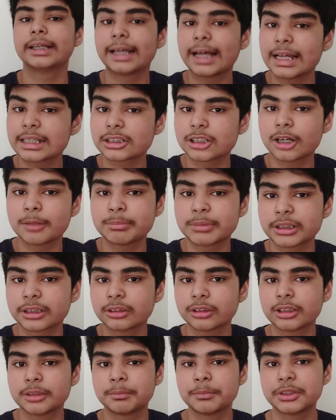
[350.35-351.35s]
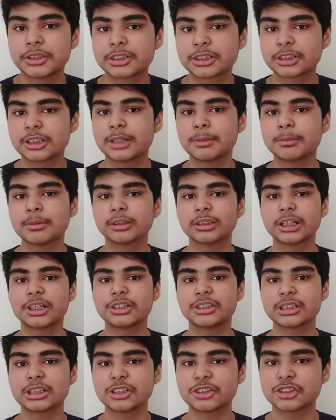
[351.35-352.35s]
It has optical image
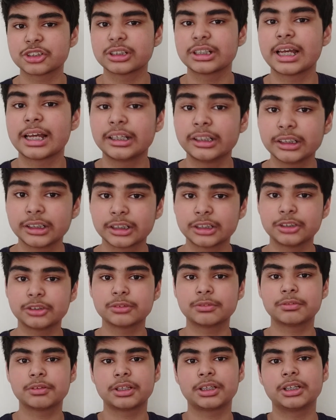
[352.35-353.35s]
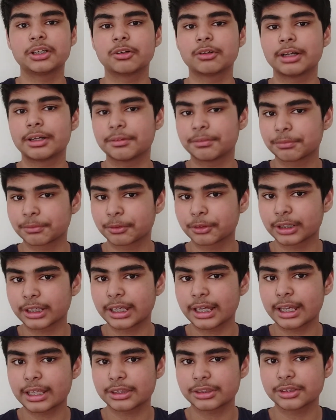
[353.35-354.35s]
stabilization, and it can do video at
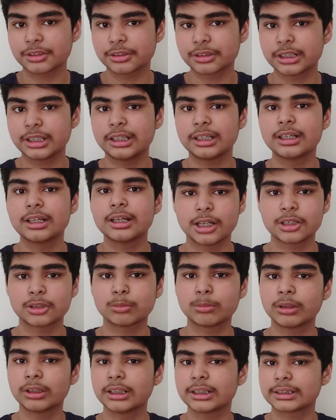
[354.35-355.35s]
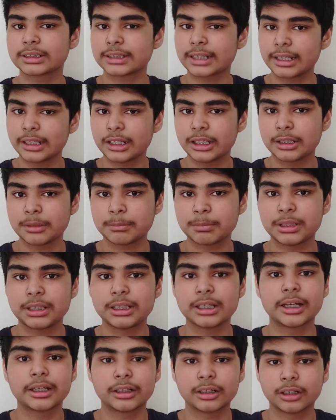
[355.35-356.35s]
4K at 30, as well as
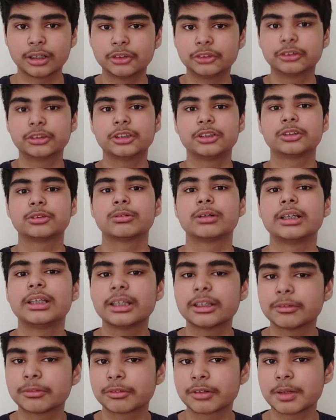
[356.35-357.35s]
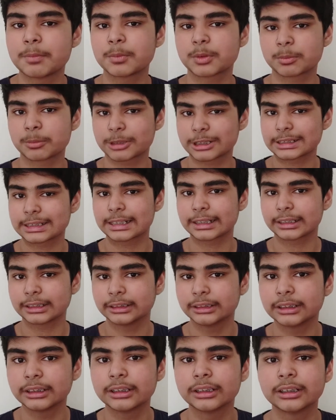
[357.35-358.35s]
1080p at 128 frames per
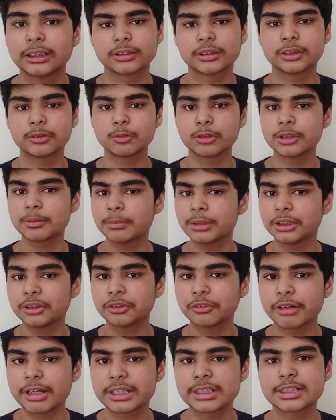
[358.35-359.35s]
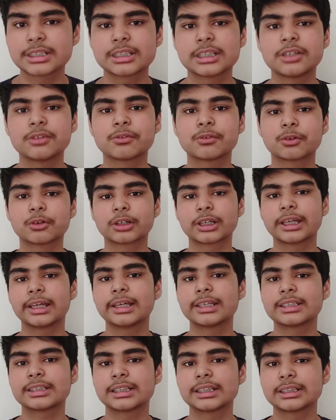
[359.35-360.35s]
second. It would have been great to see
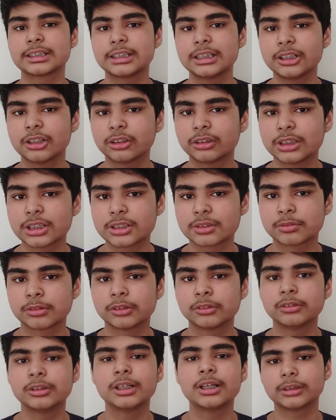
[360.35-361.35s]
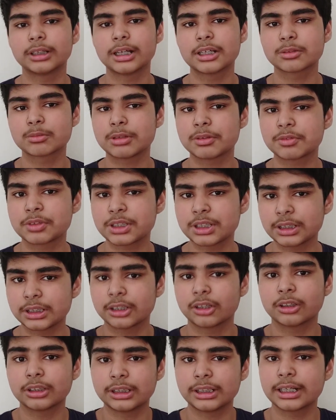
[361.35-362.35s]
4K at 60 on this phone, as we've seen
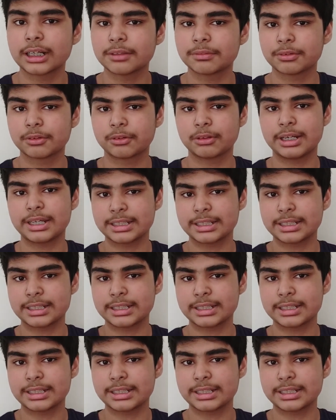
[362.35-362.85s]
it on the iPhone